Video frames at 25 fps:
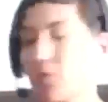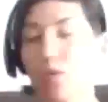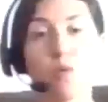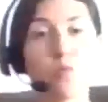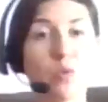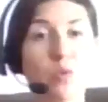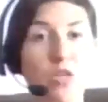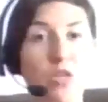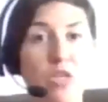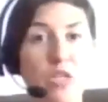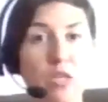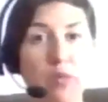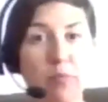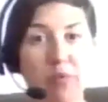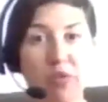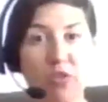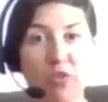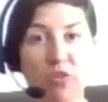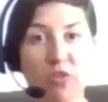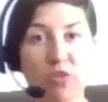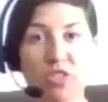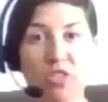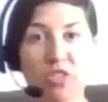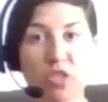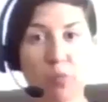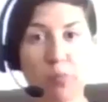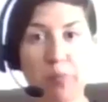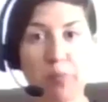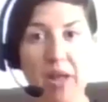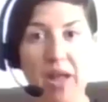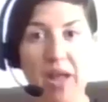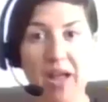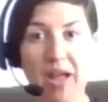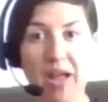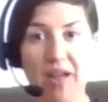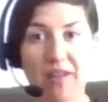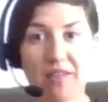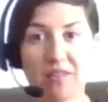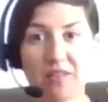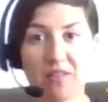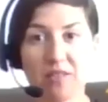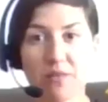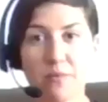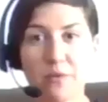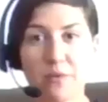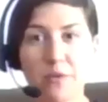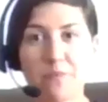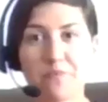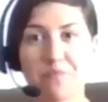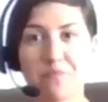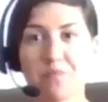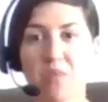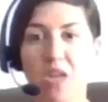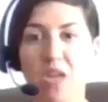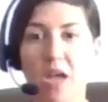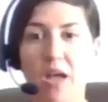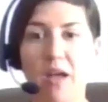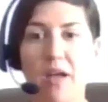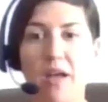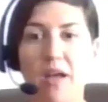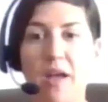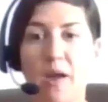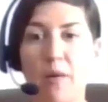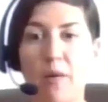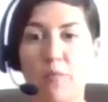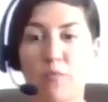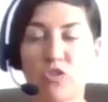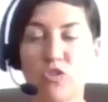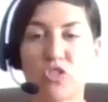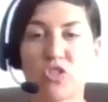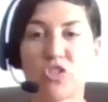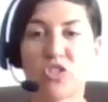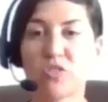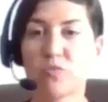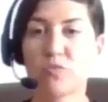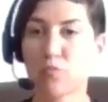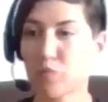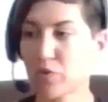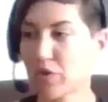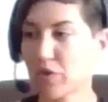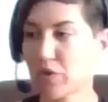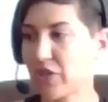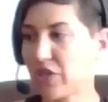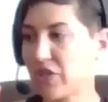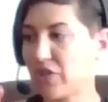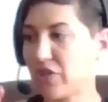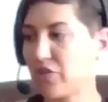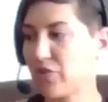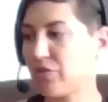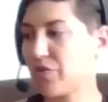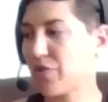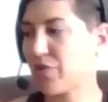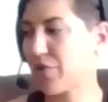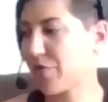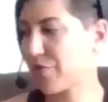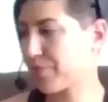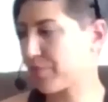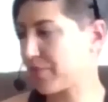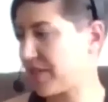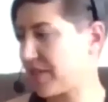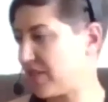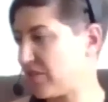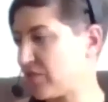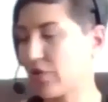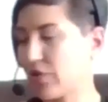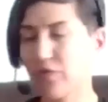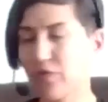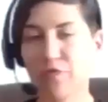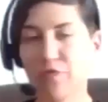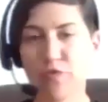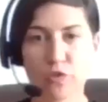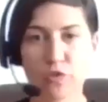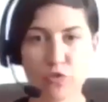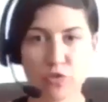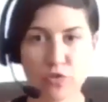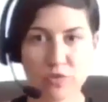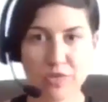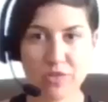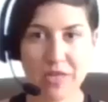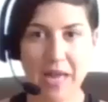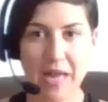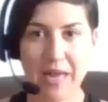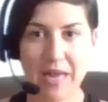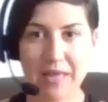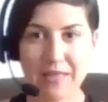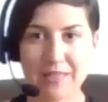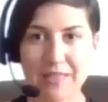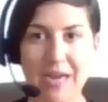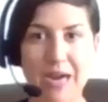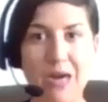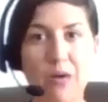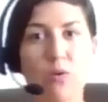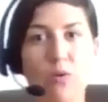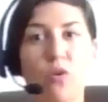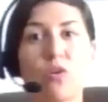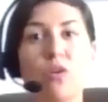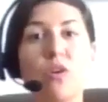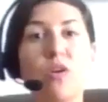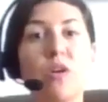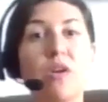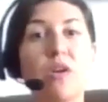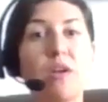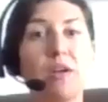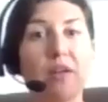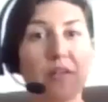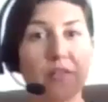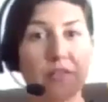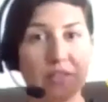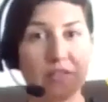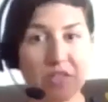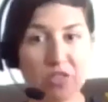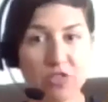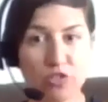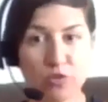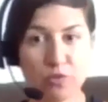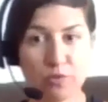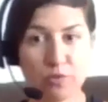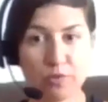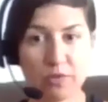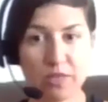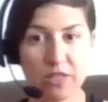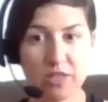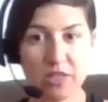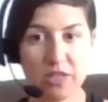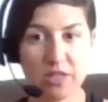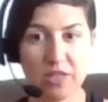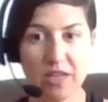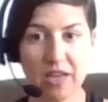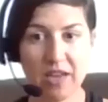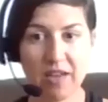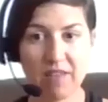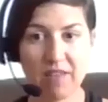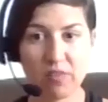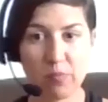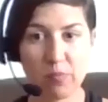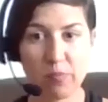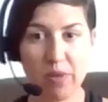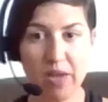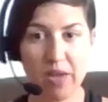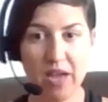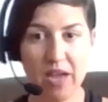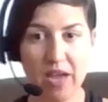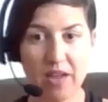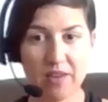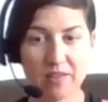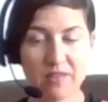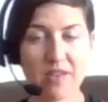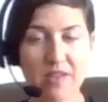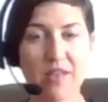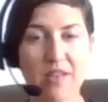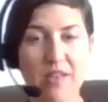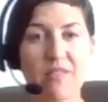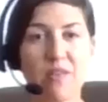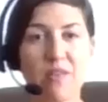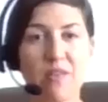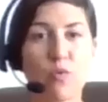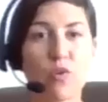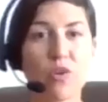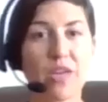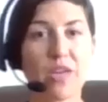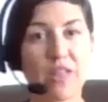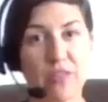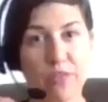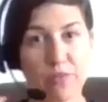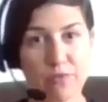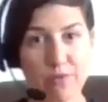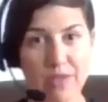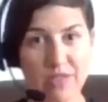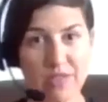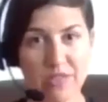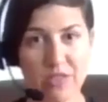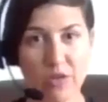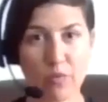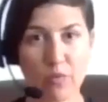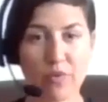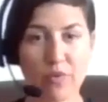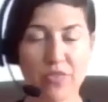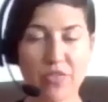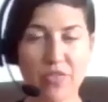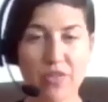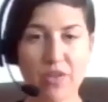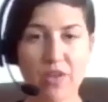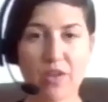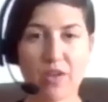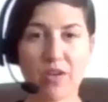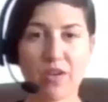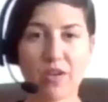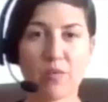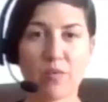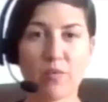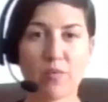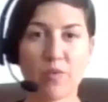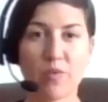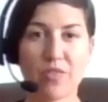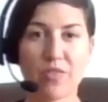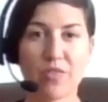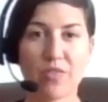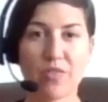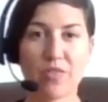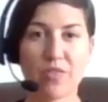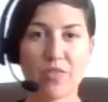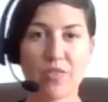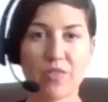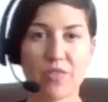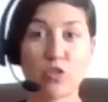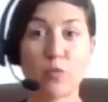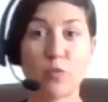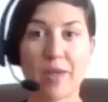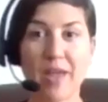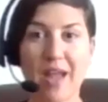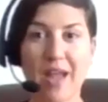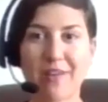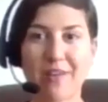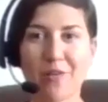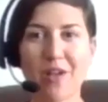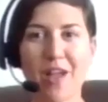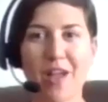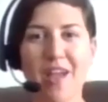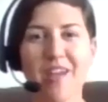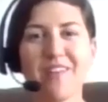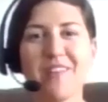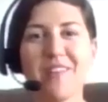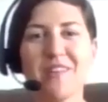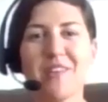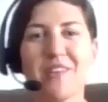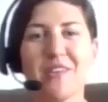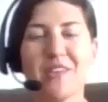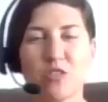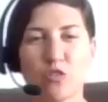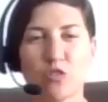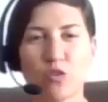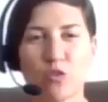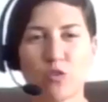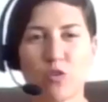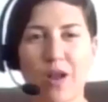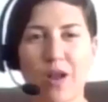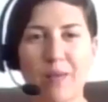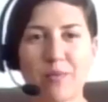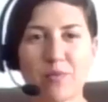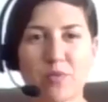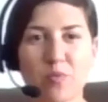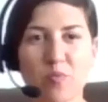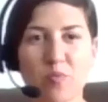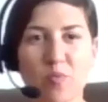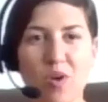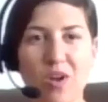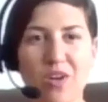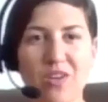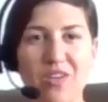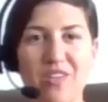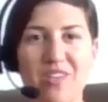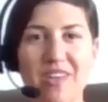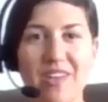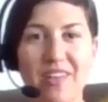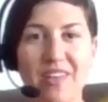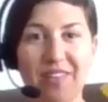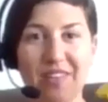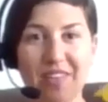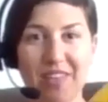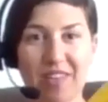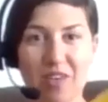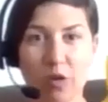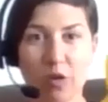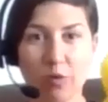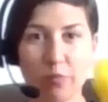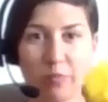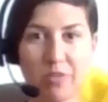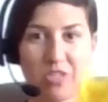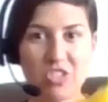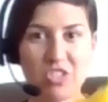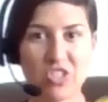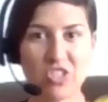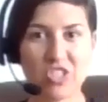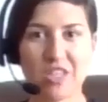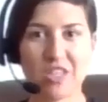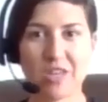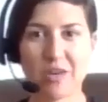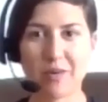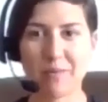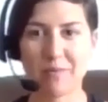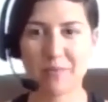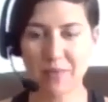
one, we're gonna be using your band, and we're gonna do the 3. So the first 3 had dowel, these 3 are gonna have the band, and then we'll get the rest out with the soup can, okay? So grab some water, and then I'll meet you here.